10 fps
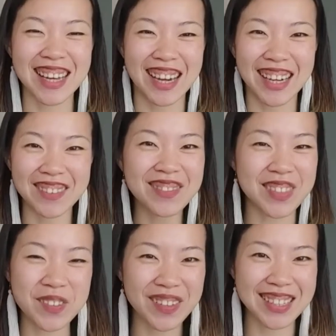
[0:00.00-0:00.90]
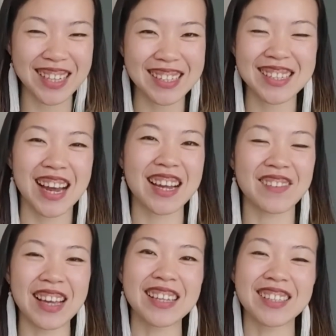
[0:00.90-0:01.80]
I'm super excited to dive
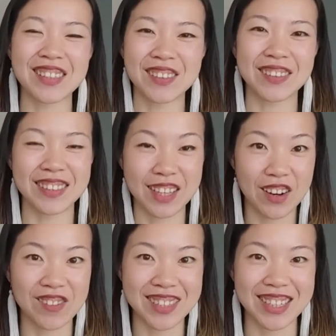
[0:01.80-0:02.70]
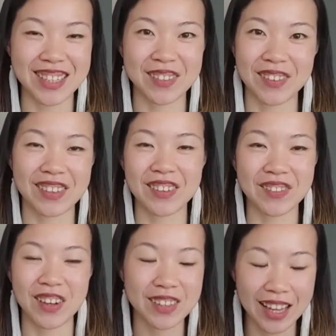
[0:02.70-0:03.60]
into this conversation with you. I've
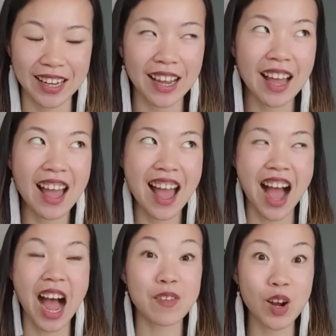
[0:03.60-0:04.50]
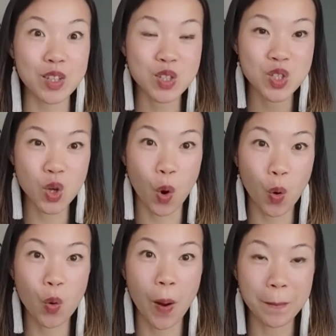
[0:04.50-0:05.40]
got
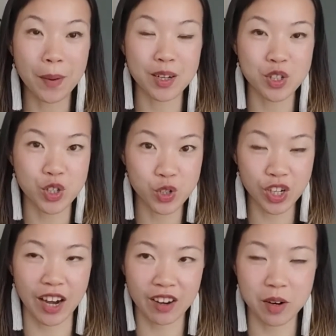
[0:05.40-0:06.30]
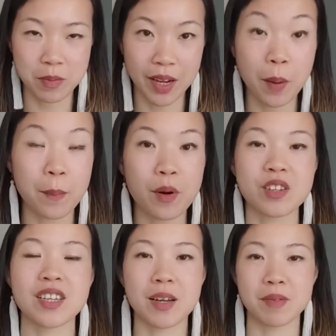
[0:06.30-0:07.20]
so much to share. I'm like
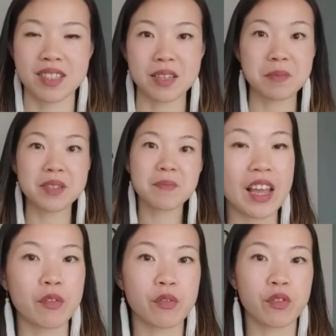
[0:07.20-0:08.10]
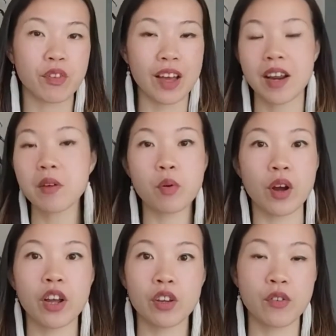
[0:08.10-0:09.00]
bursting up the seams. If at any
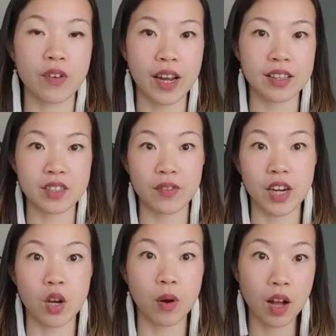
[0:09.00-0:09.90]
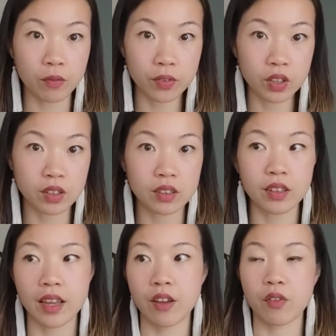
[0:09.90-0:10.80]
point you find this video
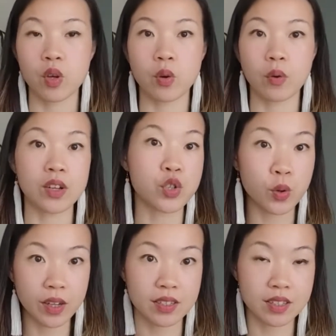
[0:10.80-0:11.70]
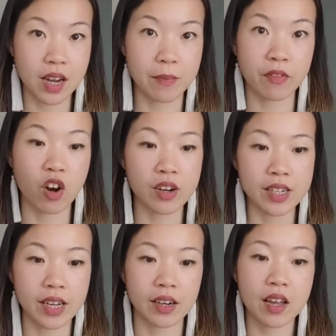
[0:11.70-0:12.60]
helpful, if you enjoy this type of
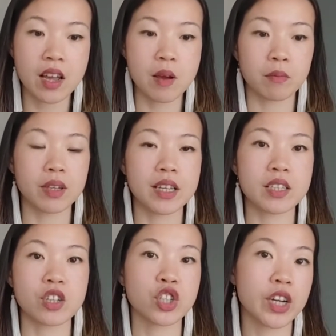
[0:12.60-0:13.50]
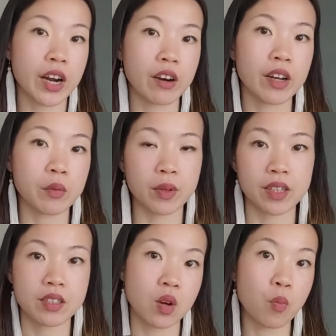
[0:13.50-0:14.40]
content, please share it
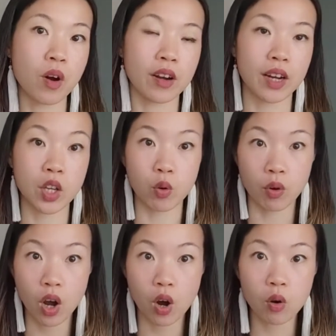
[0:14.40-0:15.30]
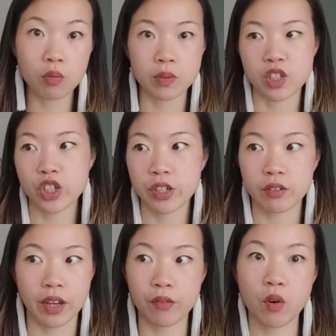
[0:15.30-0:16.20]
with someone that you know. Please
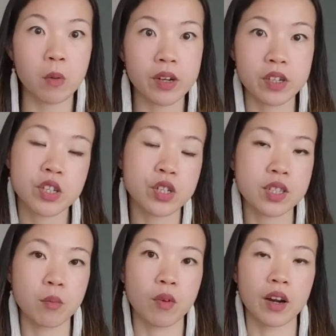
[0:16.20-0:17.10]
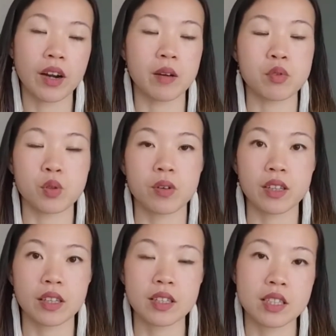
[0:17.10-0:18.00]
forward it to someone. I'm sure
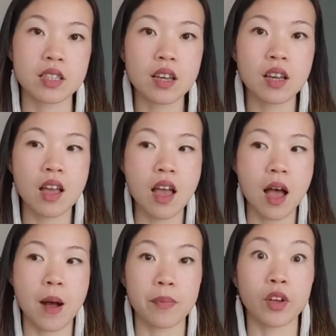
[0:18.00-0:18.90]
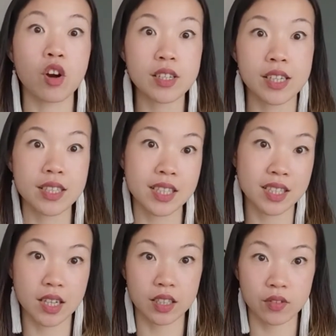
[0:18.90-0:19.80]
that this the contents
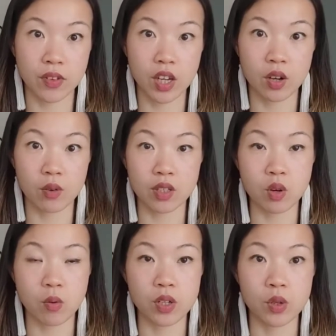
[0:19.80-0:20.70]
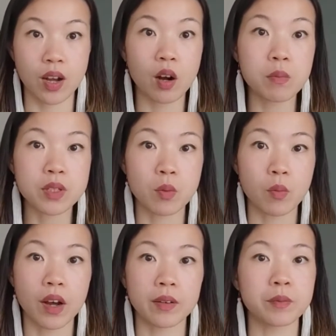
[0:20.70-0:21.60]
inside this video is going to help
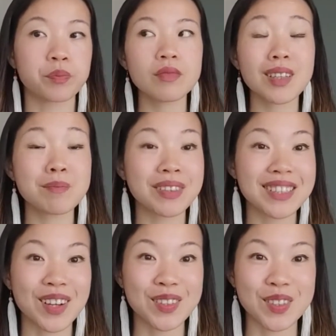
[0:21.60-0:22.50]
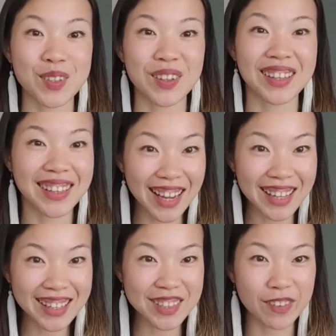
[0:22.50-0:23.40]
someone. Please also
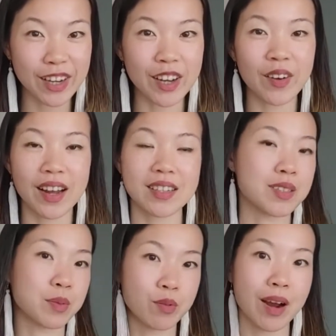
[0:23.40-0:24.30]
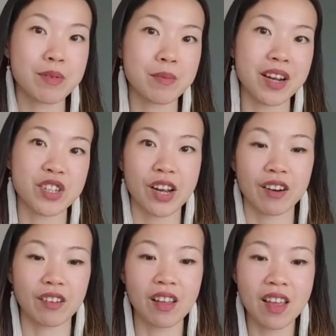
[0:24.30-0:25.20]
like this video and subscribe to my
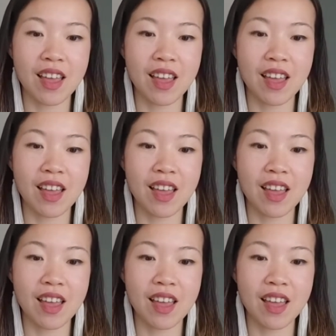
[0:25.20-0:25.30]
channel